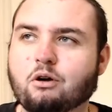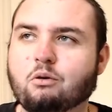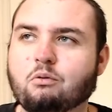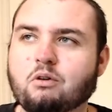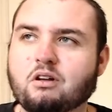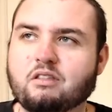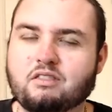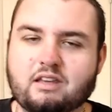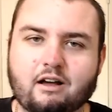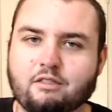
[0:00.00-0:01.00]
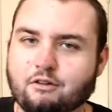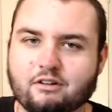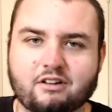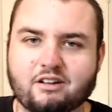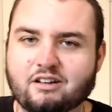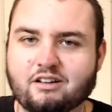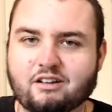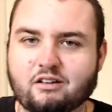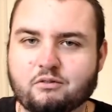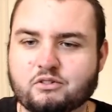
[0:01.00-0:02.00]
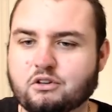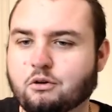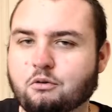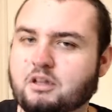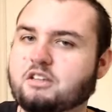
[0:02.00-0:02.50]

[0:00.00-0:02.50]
know the other. So,